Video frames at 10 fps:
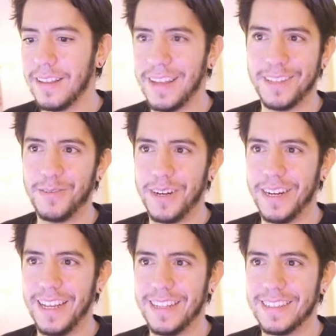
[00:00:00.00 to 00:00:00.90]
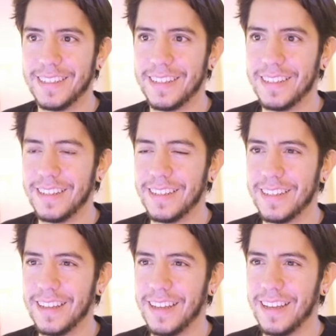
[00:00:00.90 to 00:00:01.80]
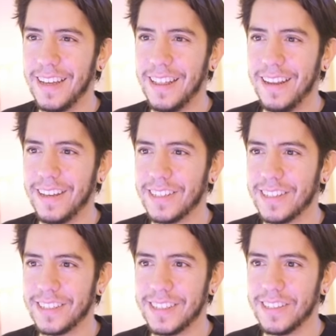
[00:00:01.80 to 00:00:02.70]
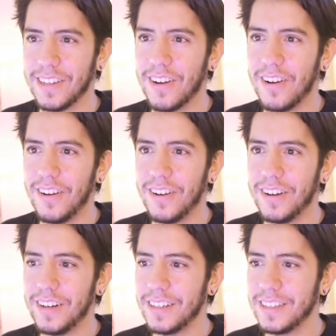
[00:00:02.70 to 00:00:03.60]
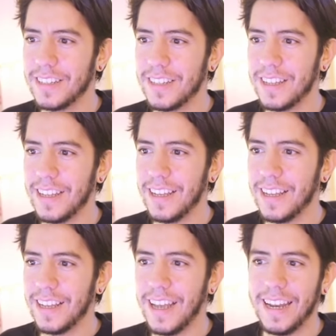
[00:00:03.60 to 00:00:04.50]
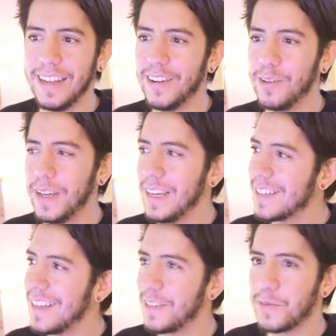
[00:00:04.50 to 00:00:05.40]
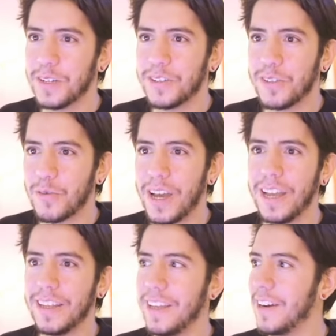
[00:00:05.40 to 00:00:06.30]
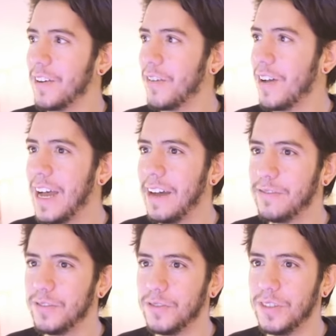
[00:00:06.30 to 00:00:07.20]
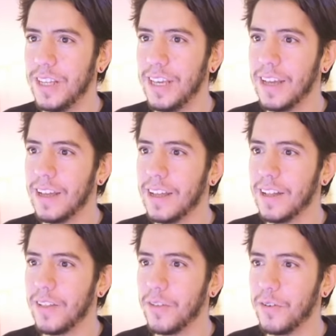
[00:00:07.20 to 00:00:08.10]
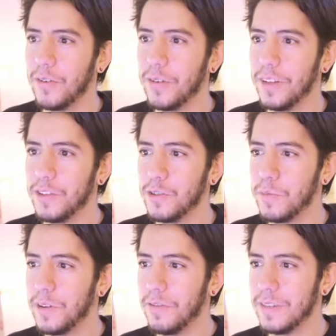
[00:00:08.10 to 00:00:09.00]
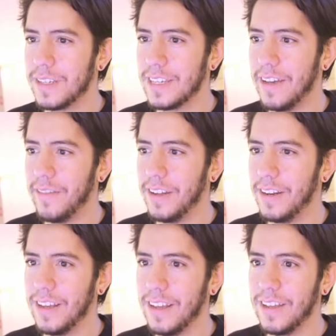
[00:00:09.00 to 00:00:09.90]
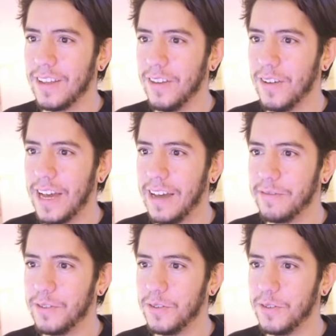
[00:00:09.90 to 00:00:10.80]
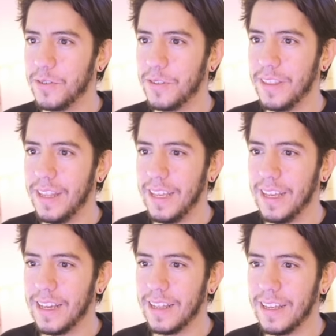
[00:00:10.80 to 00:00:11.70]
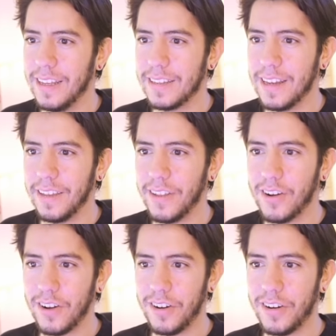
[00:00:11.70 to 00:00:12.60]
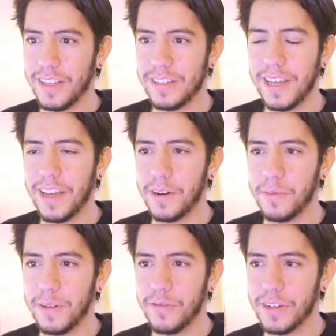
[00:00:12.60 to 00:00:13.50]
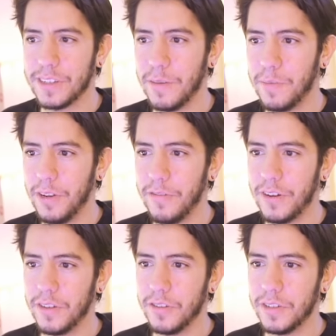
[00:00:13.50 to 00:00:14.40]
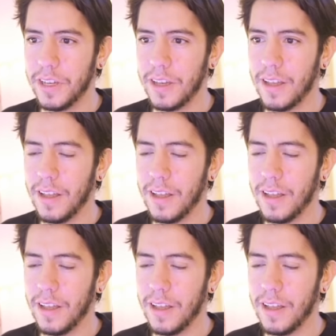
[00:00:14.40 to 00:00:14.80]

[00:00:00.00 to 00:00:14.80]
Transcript: That's very nice. And then you can just change the colors. And it all makes sense because it's right here. You don't have to dig through in 2.7. You have to dig. It's like the color is here. But for example, if you're using